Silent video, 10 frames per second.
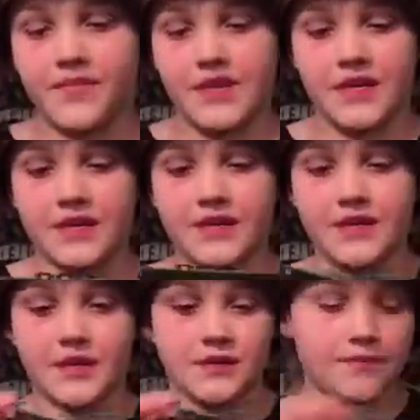And
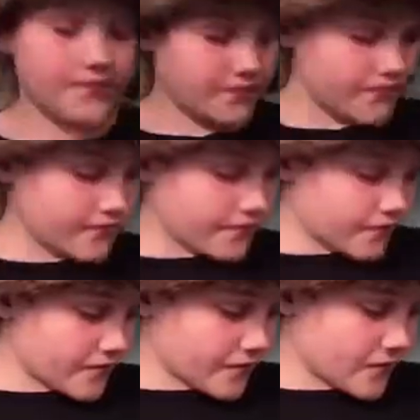
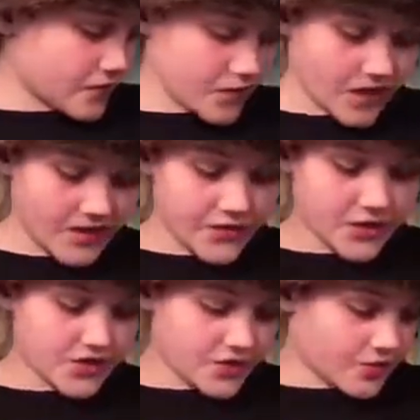I'm
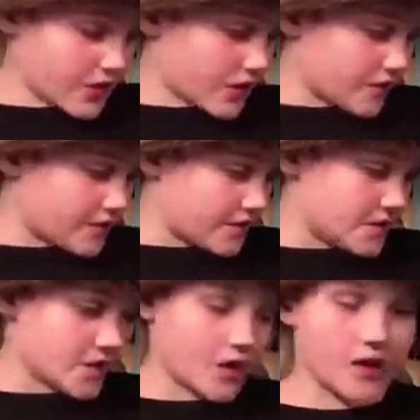not sure what all of
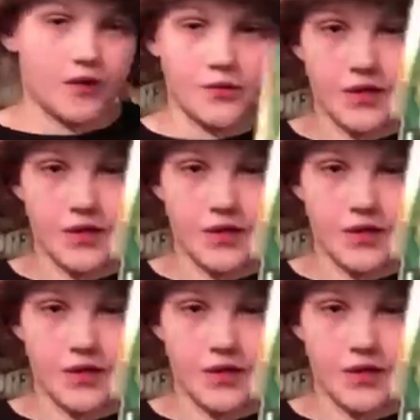these are. We